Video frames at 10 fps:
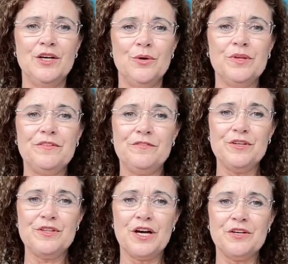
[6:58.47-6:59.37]
With
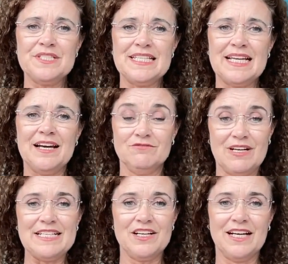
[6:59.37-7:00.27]
further OCR
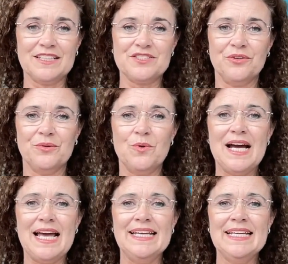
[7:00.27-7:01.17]
rate hikes on the
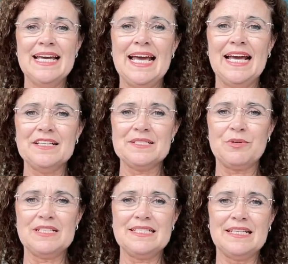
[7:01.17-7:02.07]
way, house
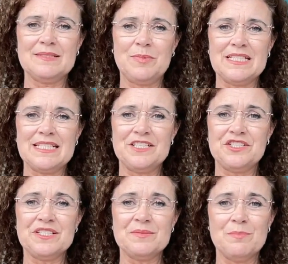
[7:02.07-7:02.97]
price
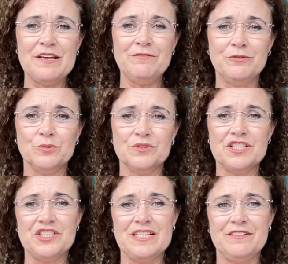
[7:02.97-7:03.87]
expectations may fall to
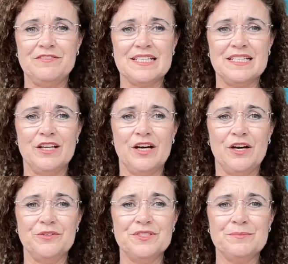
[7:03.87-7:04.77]
GFC
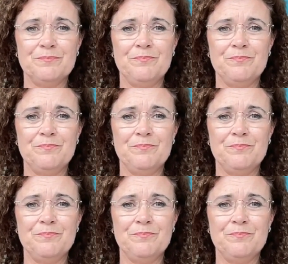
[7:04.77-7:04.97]
lows.